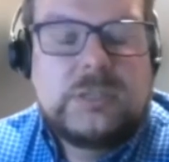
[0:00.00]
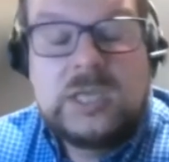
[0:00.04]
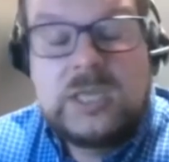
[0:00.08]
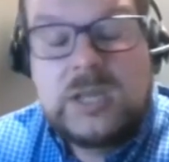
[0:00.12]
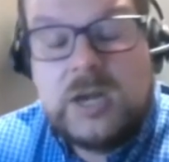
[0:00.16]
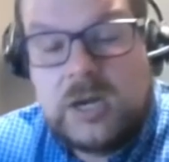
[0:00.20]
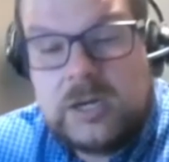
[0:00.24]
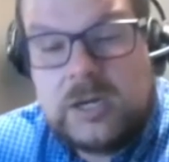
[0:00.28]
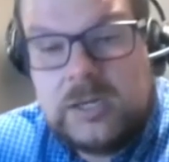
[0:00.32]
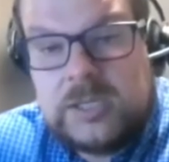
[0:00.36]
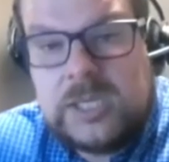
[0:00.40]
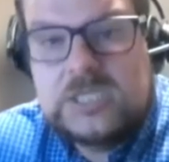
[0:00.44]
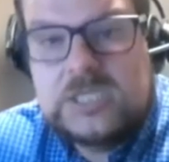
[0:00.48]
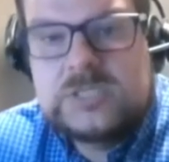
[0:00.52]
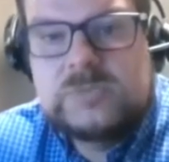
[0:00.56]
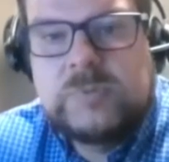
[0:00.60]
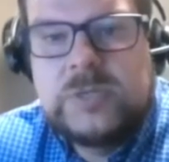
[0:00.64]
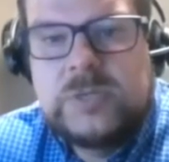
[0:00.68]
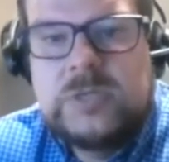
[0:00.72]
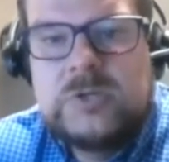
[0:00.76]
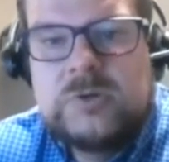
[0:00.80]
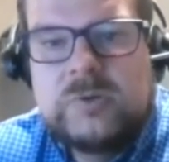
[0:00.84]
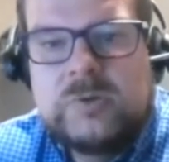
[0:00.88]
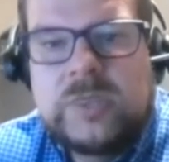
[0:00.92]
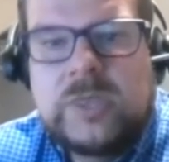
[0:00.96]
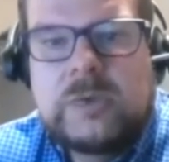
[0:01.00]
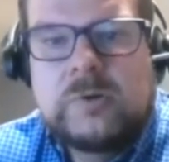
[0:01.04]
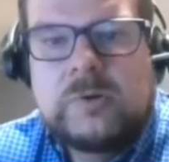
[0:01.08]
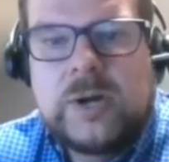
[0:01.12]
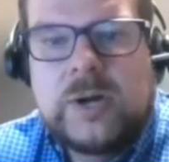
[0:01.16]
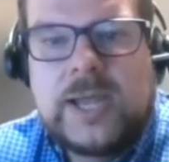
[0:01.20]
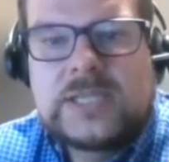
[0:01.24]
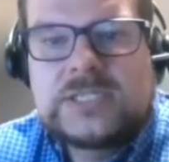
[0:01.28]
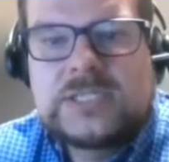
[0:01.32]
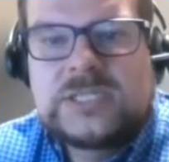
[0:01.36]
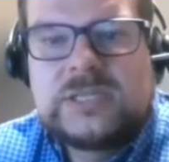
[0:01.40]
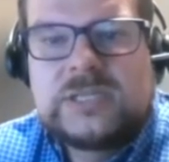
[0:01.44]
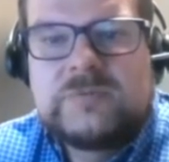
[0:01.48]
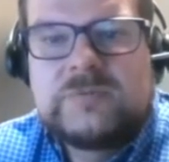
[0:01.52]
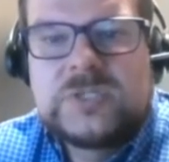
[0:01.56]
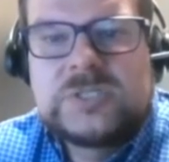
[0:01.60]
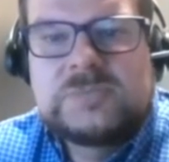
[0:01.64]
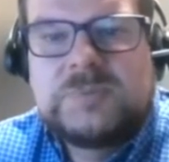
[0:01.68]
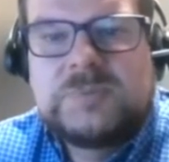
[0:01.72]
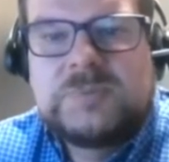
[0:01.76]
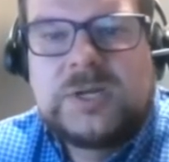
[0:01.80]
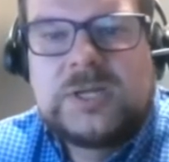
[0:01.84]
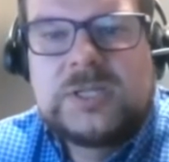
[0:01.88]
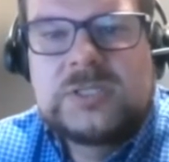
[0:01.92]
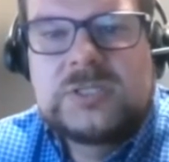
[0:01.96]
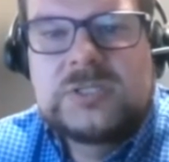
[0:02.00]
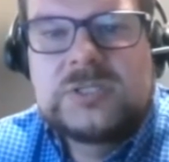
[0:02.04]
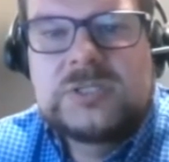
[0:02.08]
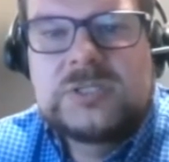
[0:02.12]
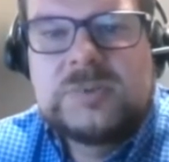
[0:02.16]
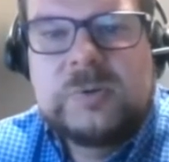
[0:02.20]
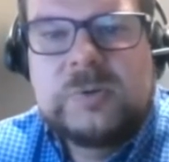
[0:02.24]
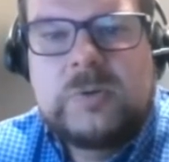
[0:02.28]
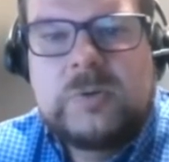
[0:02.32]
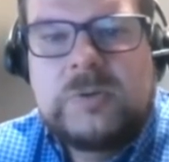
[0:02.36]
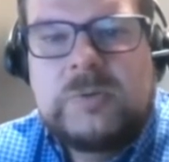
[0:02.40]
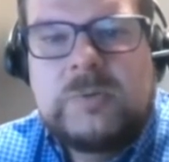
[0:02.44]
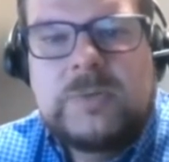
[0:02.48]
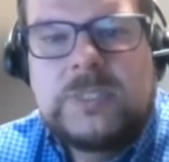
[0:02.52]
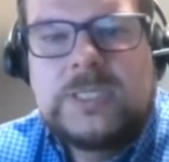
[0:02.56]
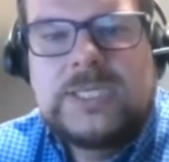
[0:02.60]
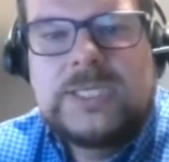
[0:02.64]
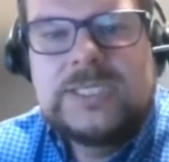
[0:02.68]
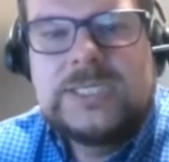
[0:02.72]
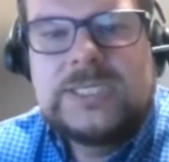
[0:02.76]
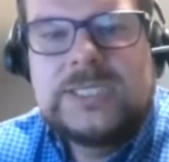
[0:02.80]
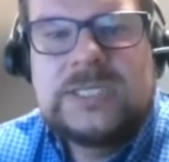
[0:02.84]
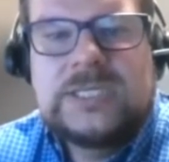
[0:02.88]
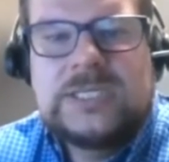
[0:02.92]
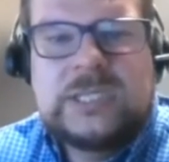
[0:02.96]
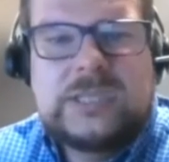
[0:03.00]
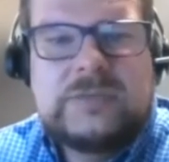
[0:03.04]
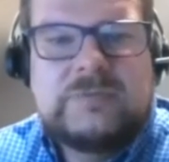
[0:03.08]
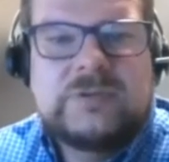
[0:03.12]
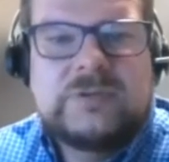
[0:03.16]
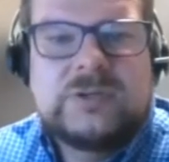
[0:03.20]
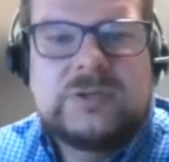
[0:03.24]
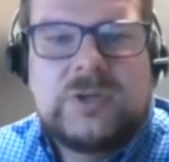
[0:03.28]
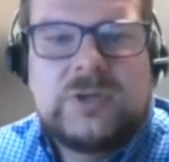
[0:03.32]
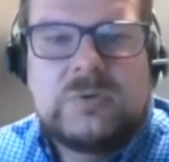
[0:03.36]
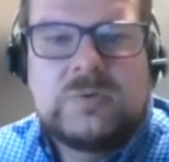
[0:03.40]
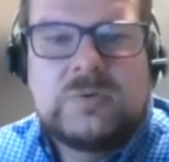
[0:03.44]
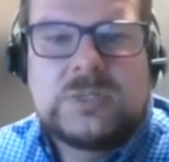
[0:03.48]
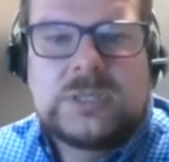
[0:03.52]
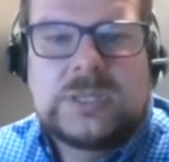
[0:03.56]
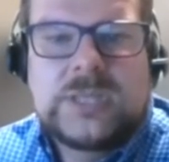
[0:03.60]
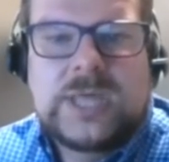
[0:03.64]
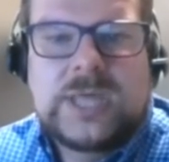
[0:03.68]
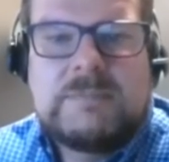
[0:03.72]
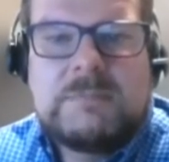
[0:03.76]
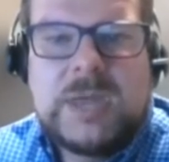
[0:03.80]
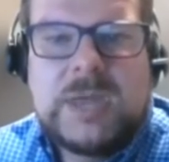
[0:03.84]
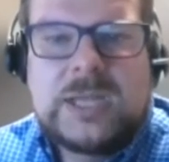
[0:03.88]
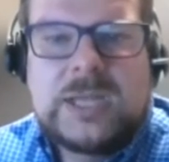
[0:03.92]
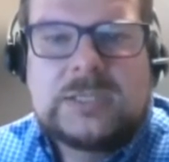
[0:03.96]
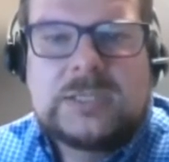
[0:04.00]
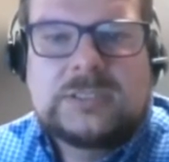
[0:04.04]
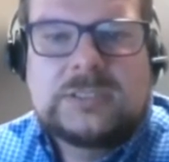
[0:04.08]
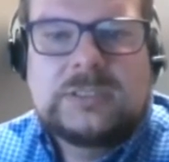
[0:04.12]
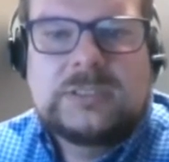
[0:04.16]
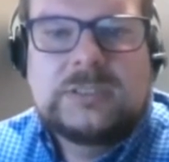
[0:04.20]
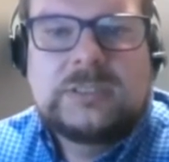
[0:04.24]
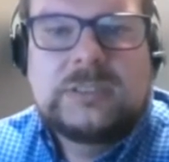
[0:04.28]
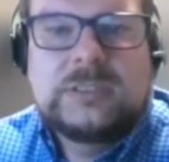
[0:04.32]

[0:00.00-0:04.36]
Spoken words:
In our case, we knew they were asking for sponsors, but we really didn't even know what that meant.